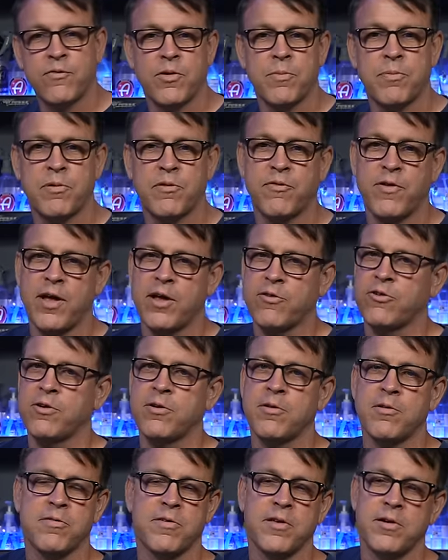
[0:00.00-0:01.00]
for
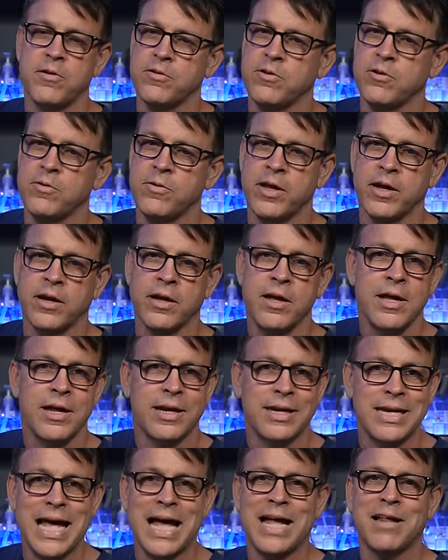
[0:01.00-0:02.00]
professionals that are doing
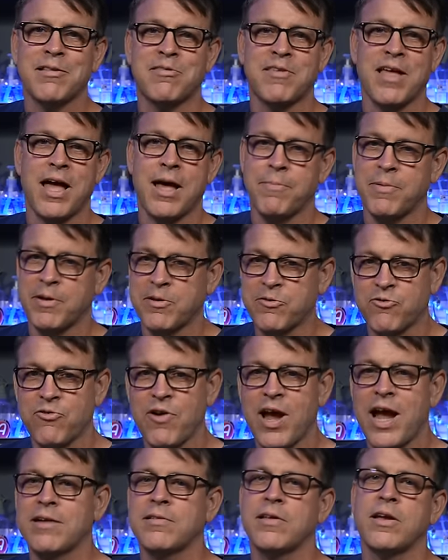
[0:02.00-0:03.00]
nonstop
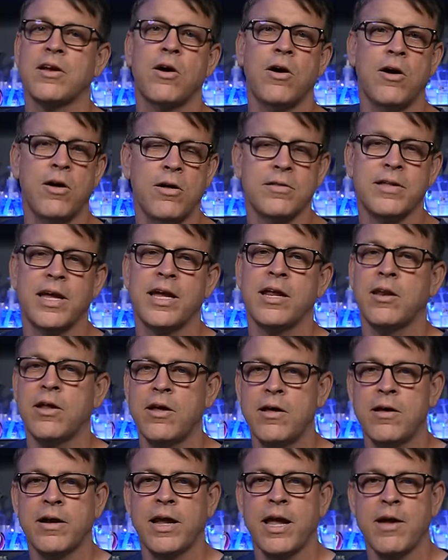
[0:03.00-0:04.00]
extracting all day
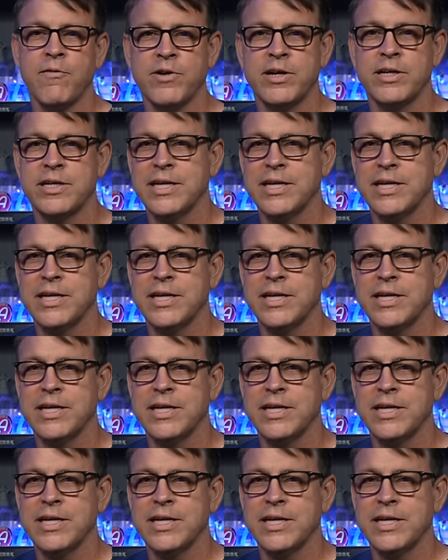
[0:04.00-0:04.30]
long, every